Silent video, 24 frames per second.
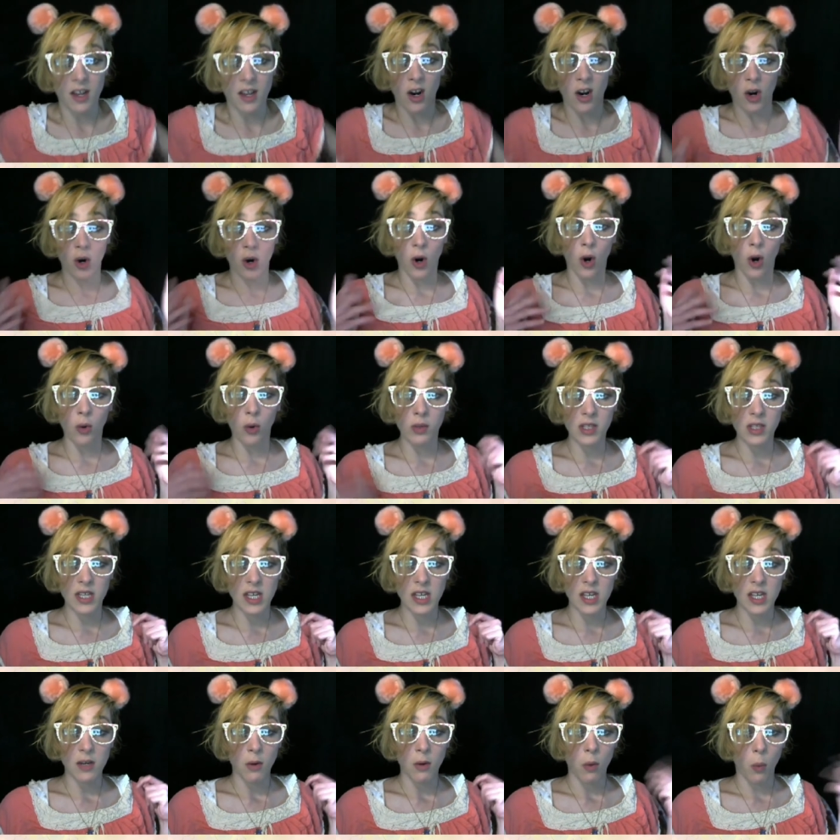They're
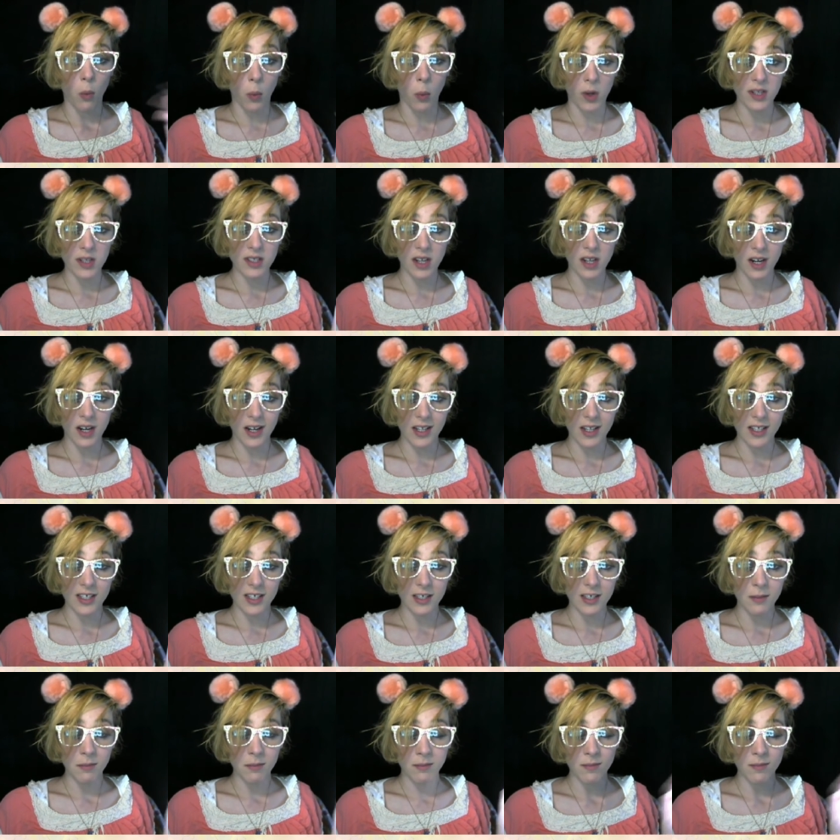only one
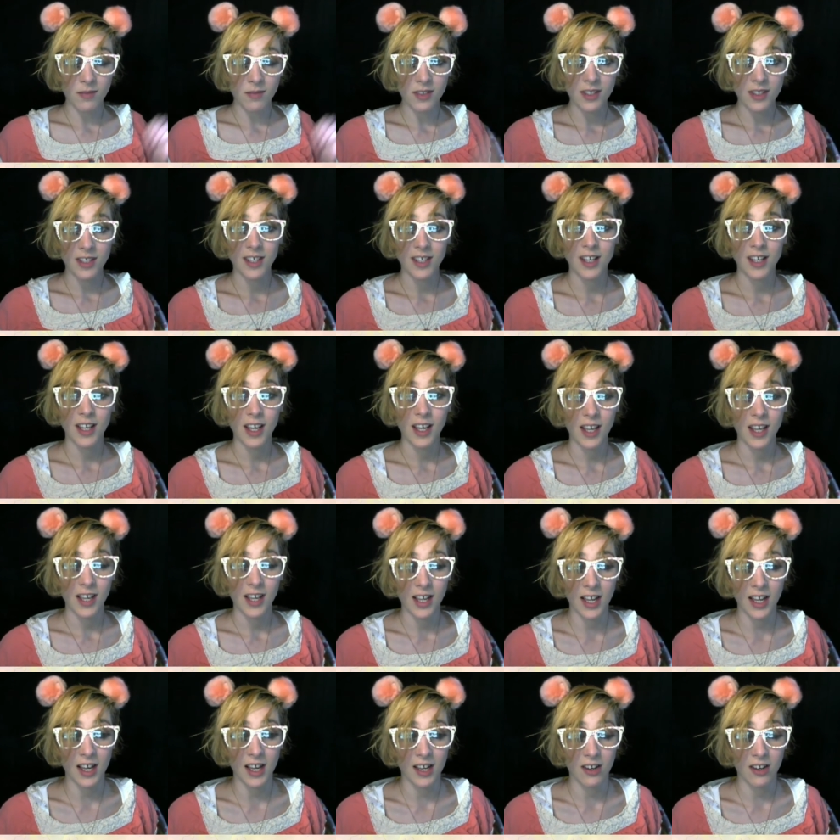dollar,
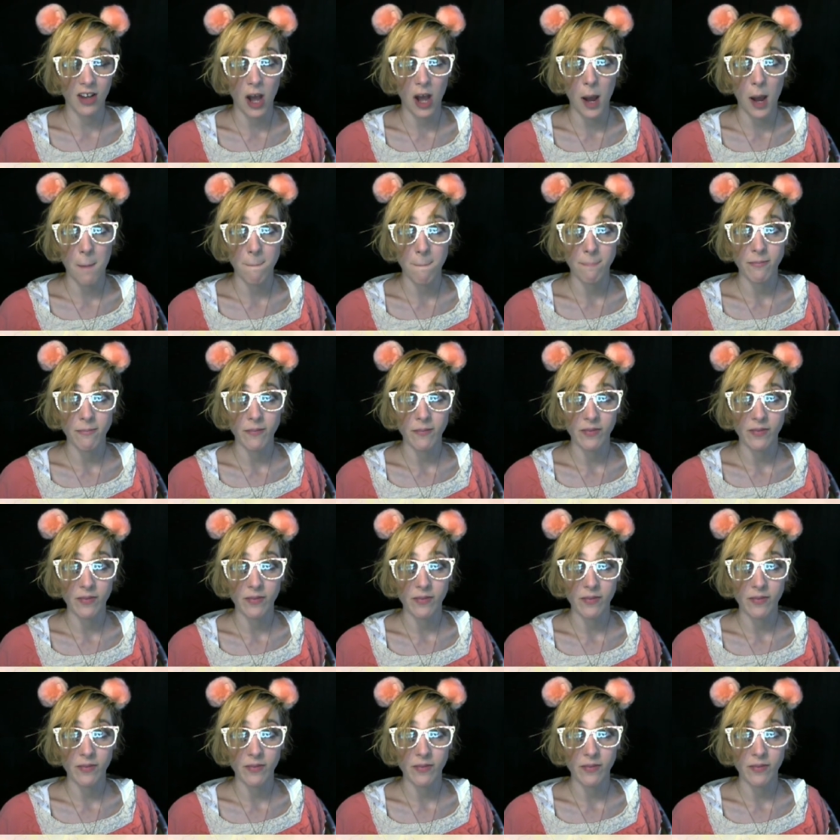and um,